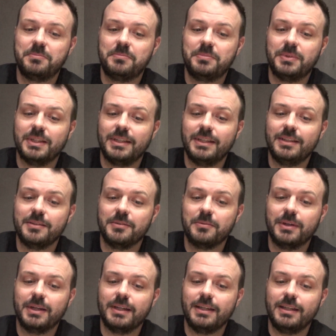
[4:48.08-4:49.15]
But either
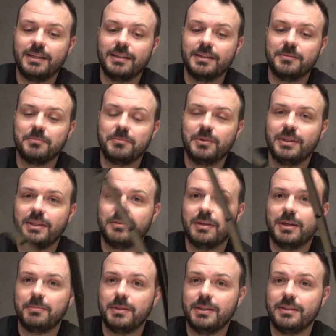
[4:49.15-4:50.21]
way, pretty
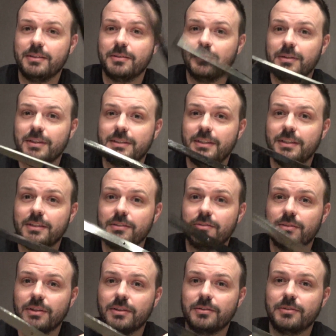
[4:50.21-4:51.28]
crappy quality
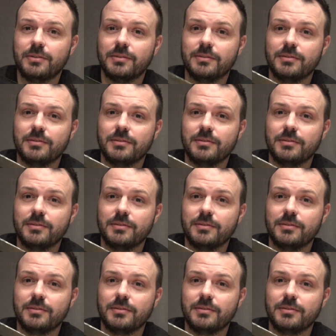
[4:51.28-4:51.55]
control